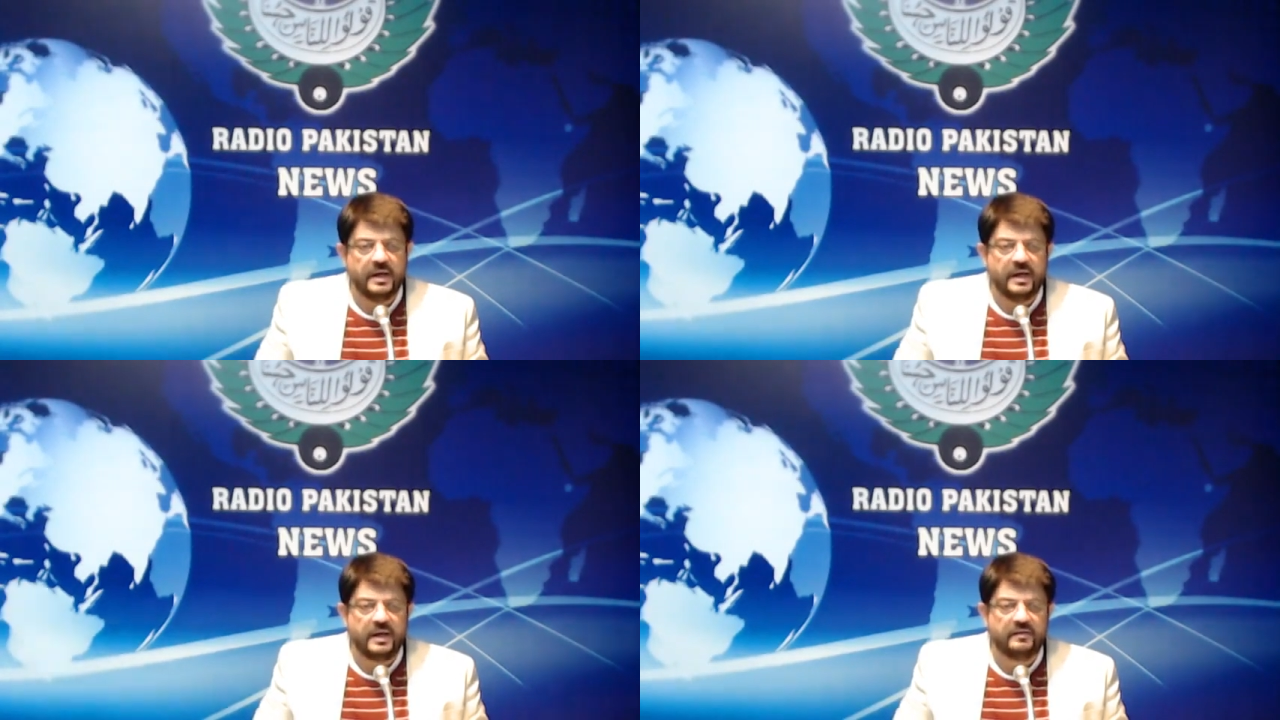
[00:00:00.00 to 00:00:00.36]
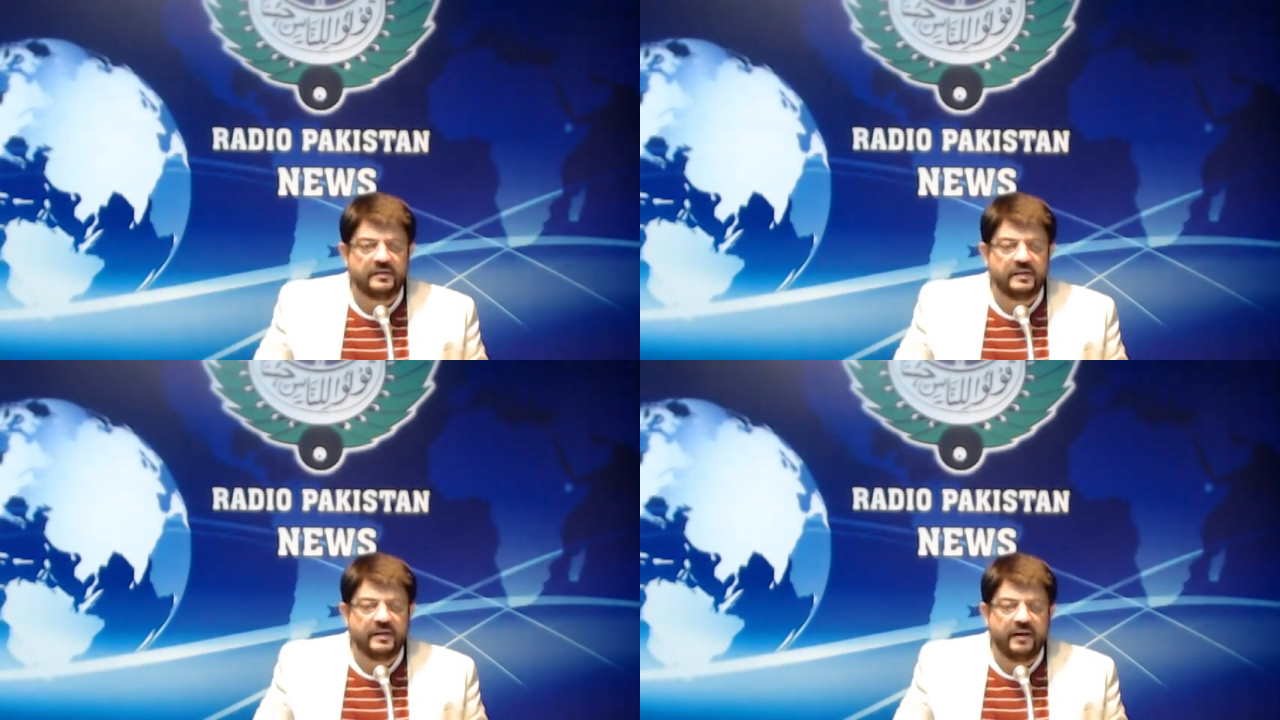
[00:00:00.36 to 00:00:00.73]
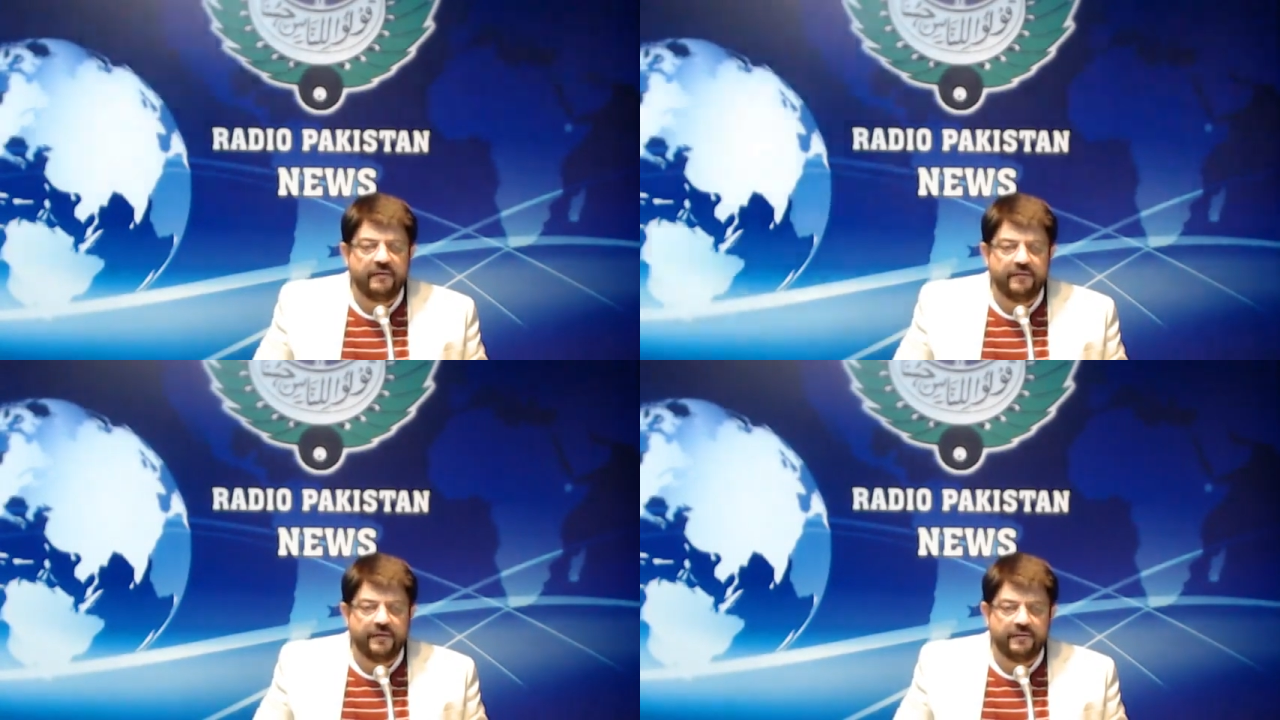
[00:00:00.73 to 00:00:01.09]
He said
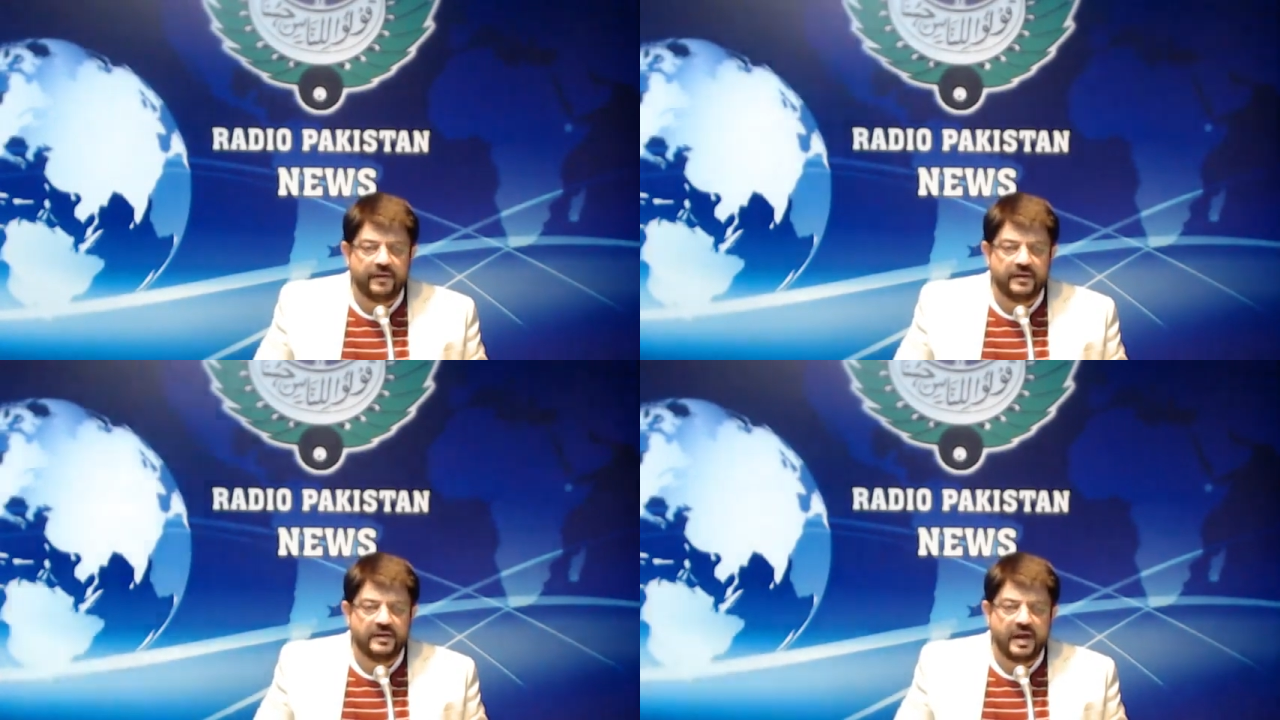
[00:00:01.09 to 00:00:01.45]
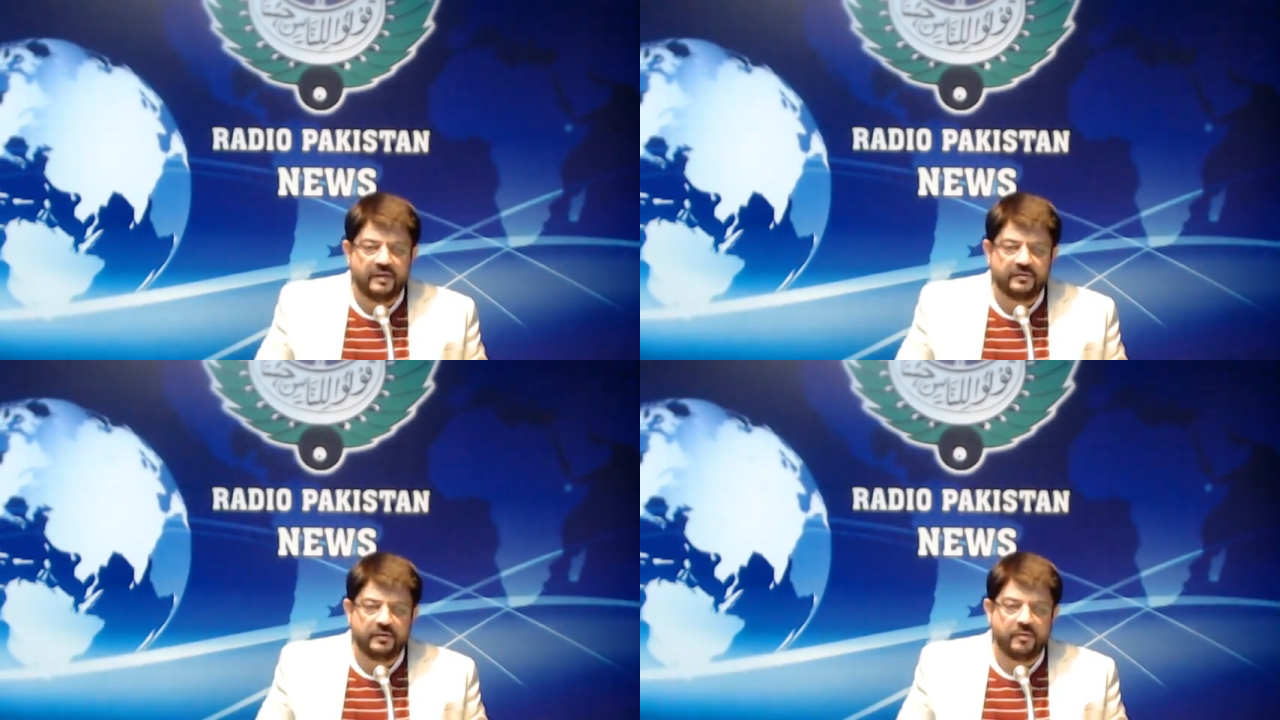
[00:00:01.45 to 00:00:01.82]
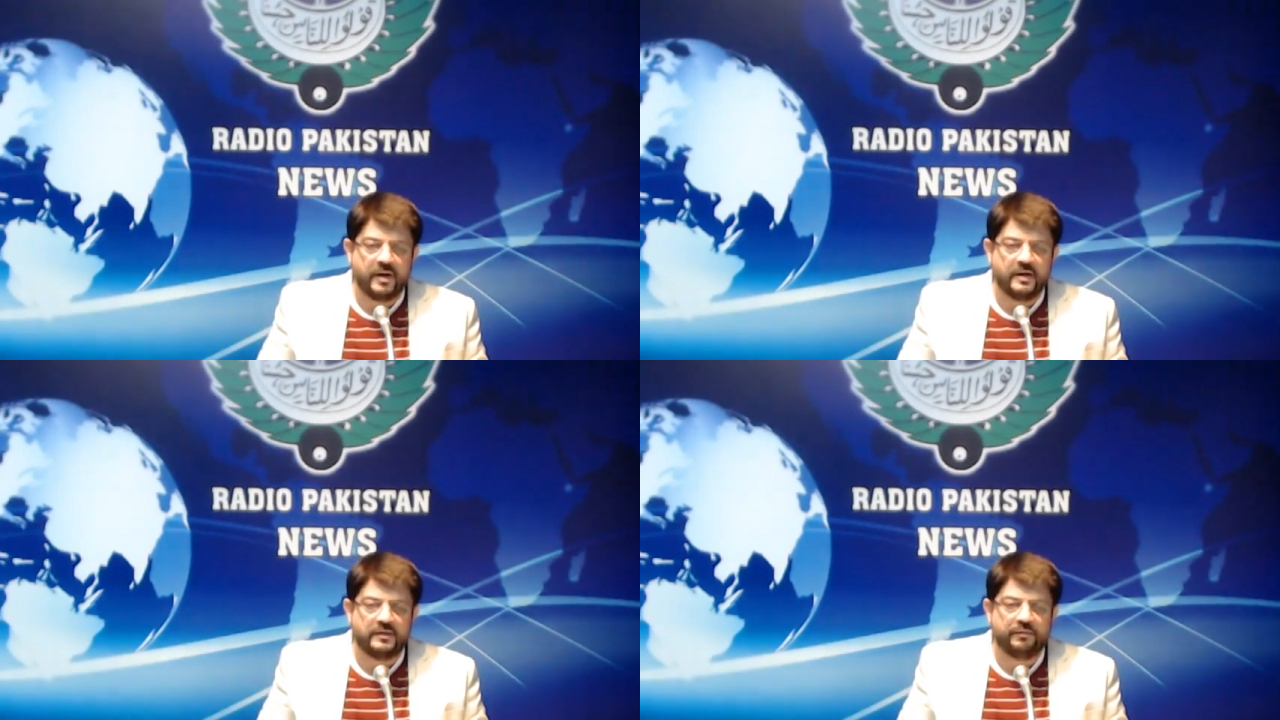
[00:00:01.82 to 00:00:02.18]
everyone has the
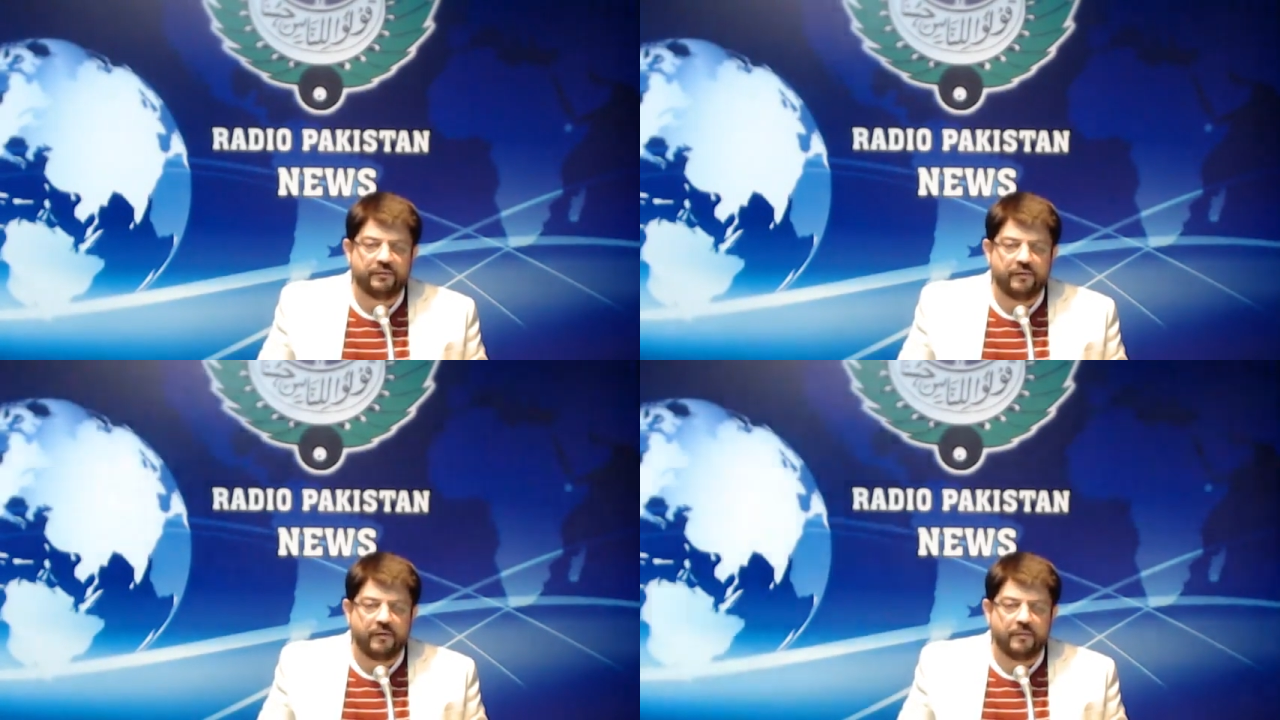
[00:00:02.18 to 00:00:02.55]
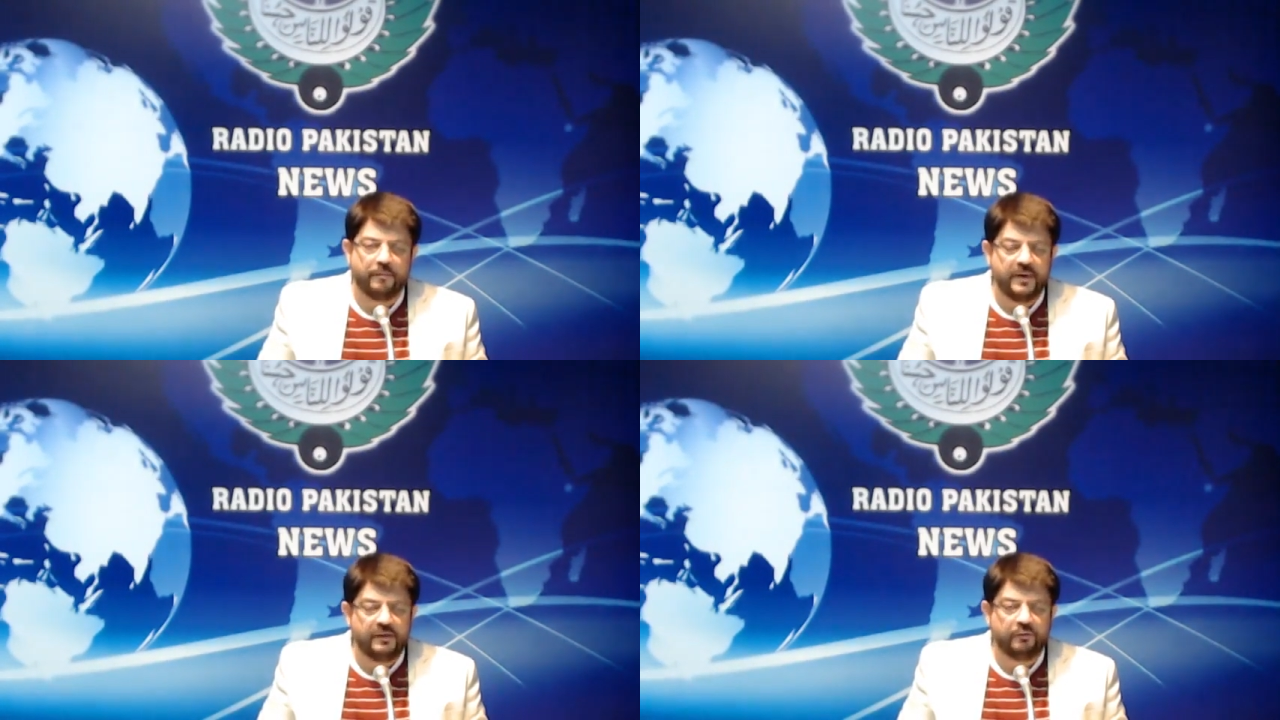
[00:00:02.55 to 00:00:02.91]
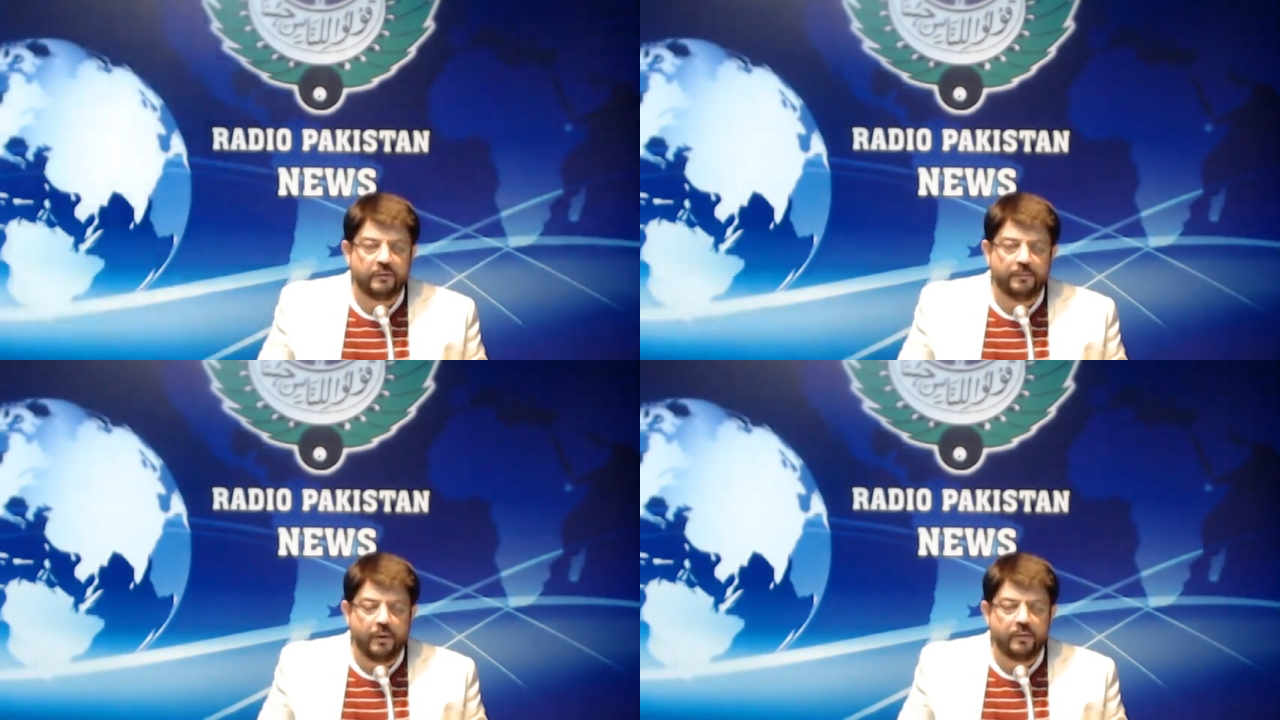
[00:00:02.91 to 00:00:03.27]
right for
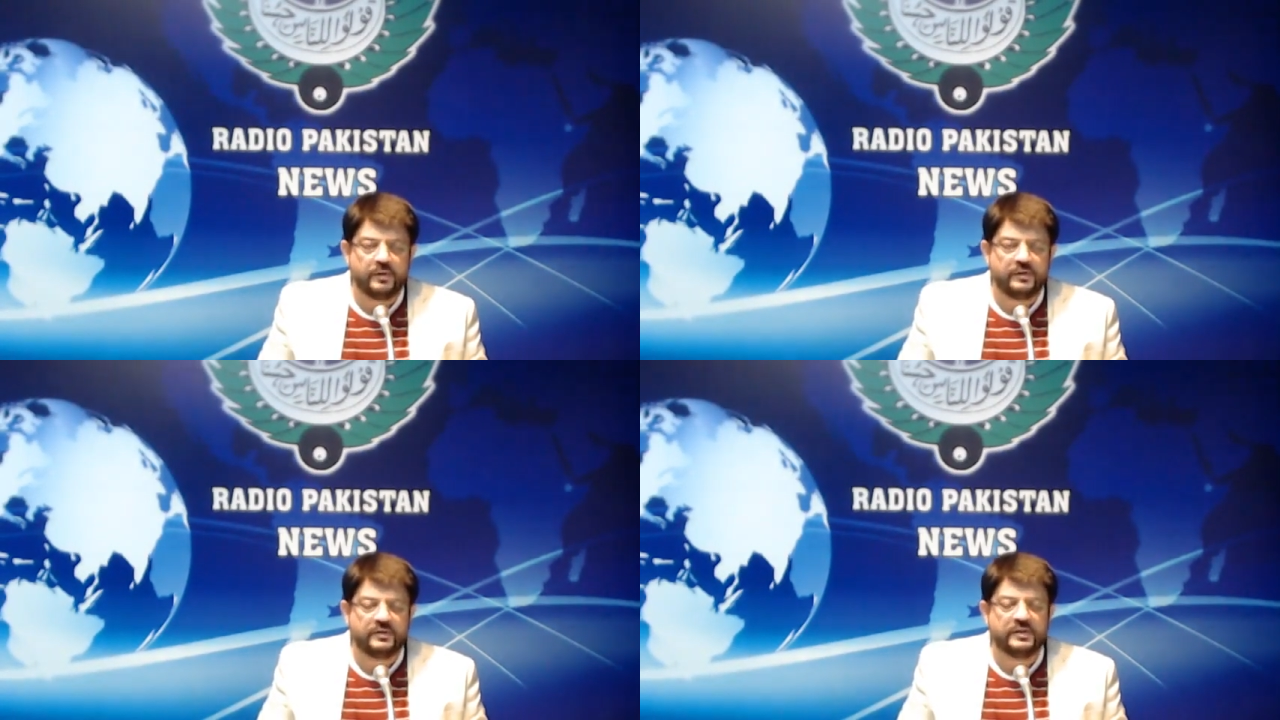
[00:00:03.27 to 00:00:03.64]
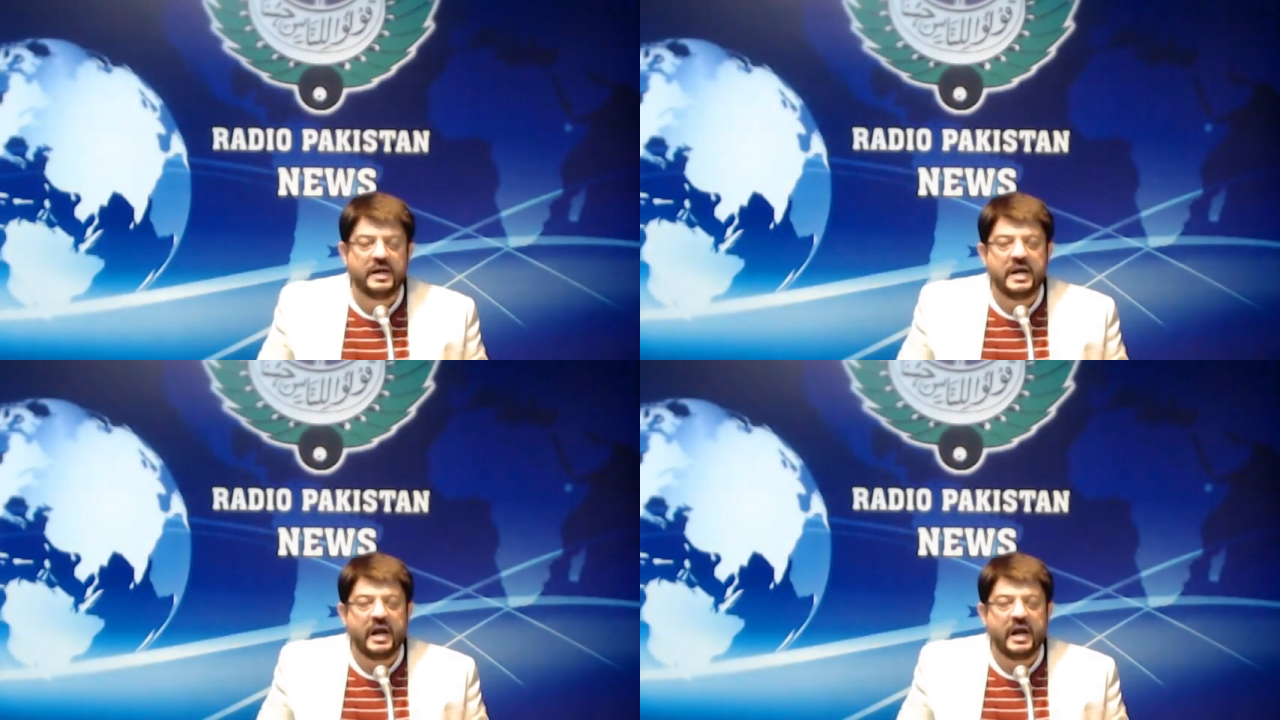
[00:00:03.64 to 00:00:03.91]
peaceful protest.